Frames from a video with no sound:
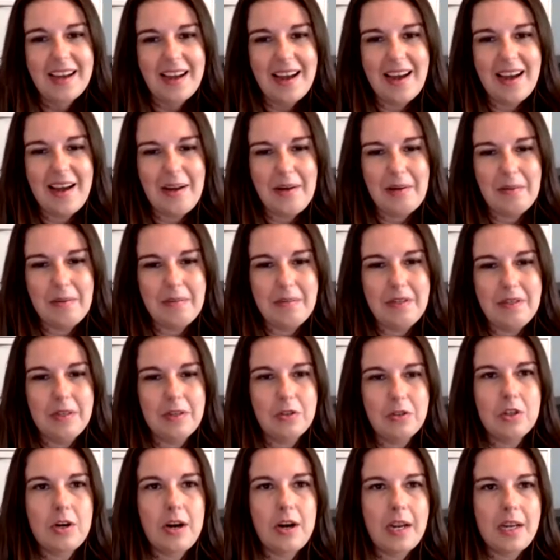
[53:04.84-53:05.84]
um, you know,
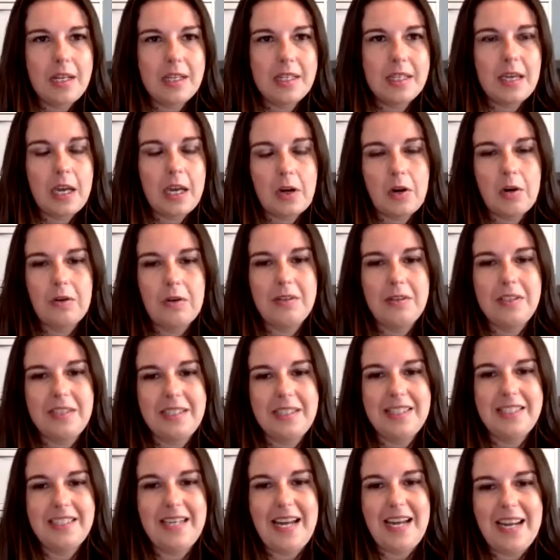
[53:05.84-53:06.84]
trying to get girls
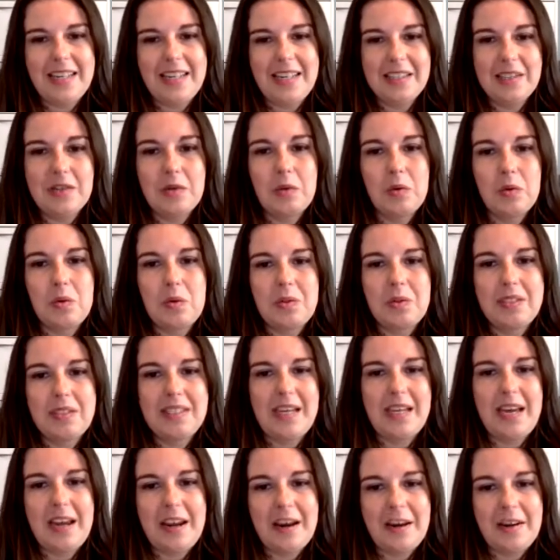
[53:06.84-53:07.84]
to stay in school
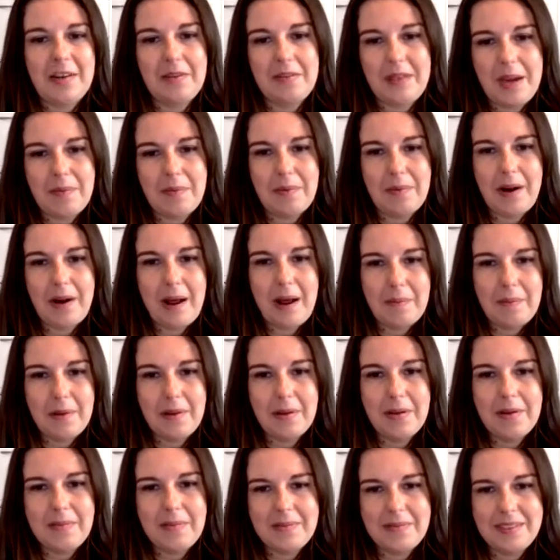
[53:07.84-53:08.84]
side of that mm-hmm.
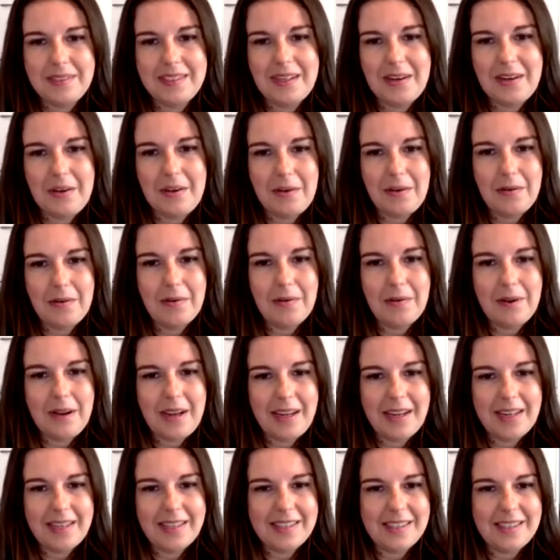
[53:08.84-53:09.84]
problem. So
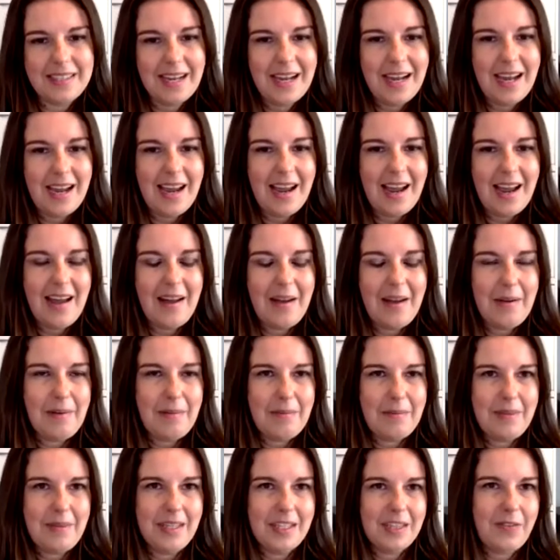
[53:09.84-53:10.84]
it's
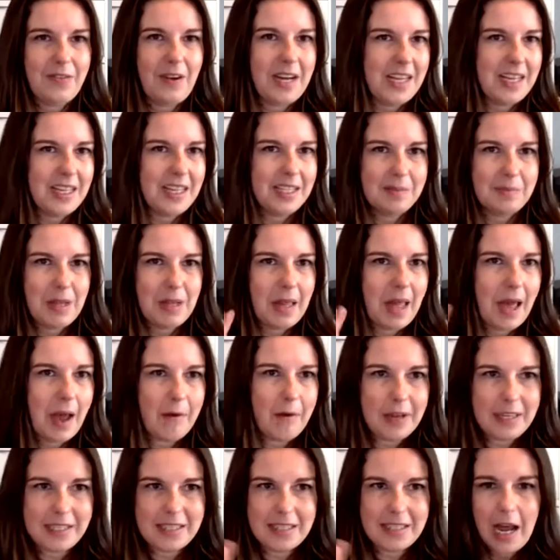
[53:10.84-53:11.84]
um, it's funny because
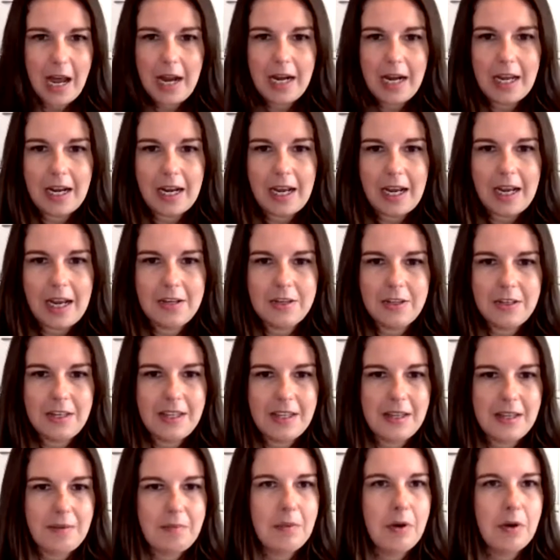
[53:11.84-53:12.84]
Malawi is not a country
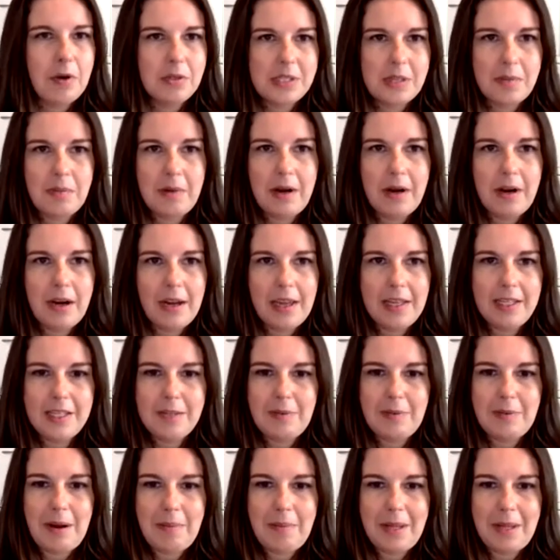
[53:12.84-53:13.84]
that most Americans
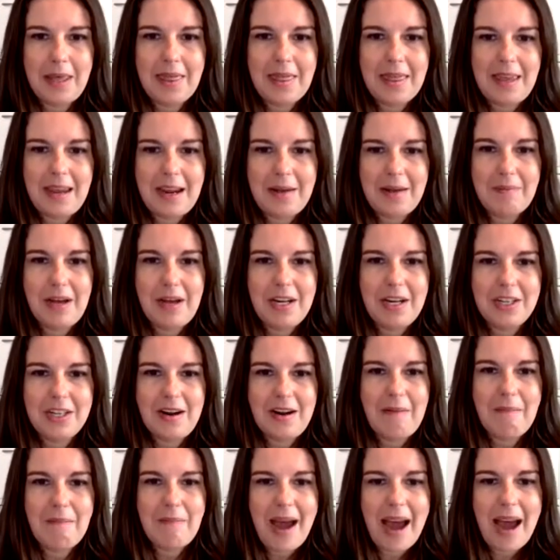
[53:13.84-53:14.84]
probably think much
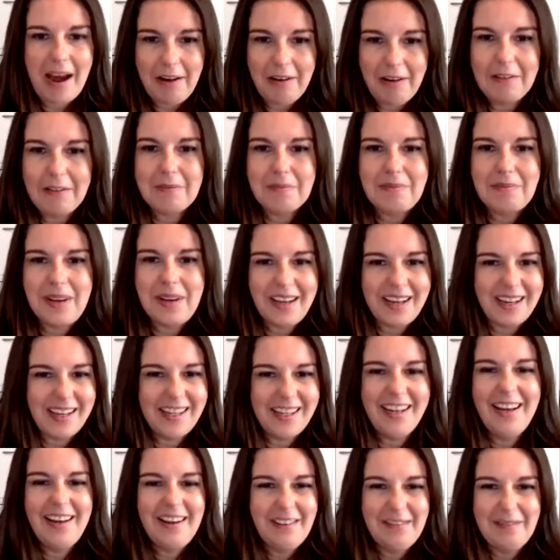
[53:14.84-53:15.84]
about, but
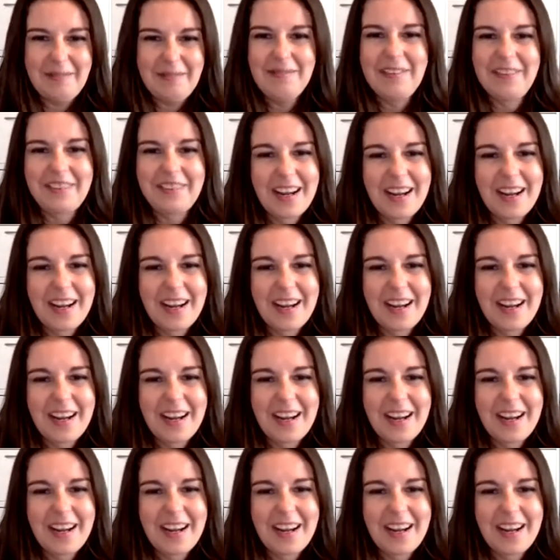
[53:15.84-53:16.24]
um,